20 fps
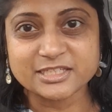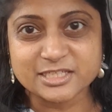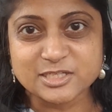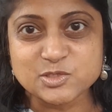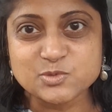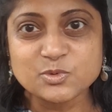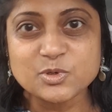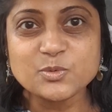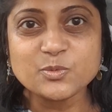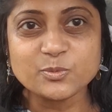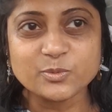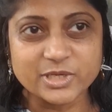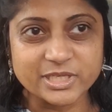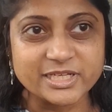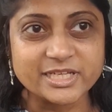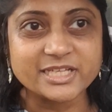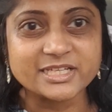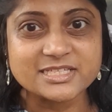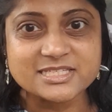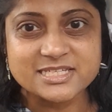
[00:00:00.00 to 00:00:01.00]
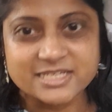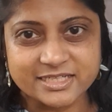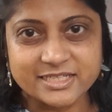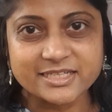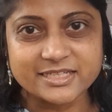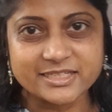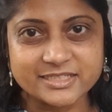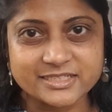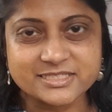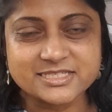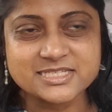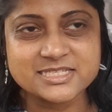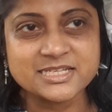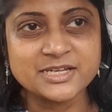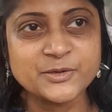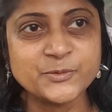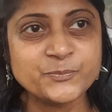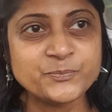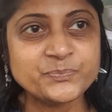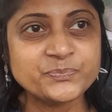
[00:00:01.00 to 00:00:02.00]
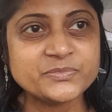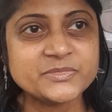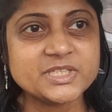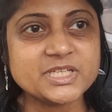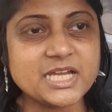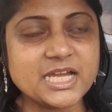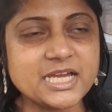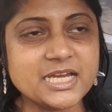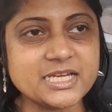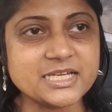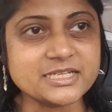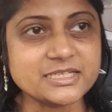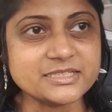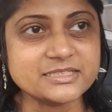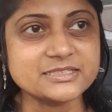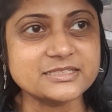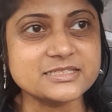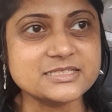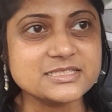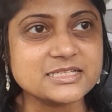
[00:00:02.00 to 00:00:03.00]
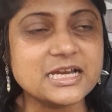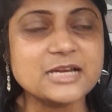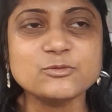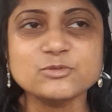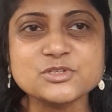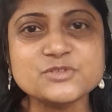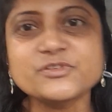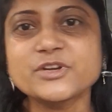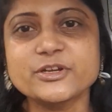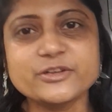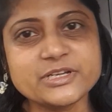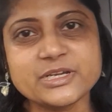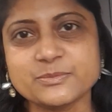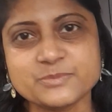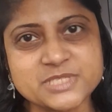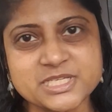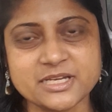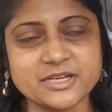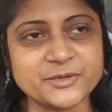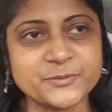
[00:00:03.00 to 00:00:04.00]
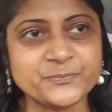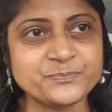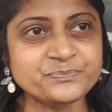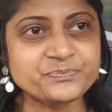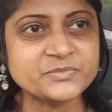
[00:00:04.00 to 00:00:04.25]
these were winning tickets, and I was very upset.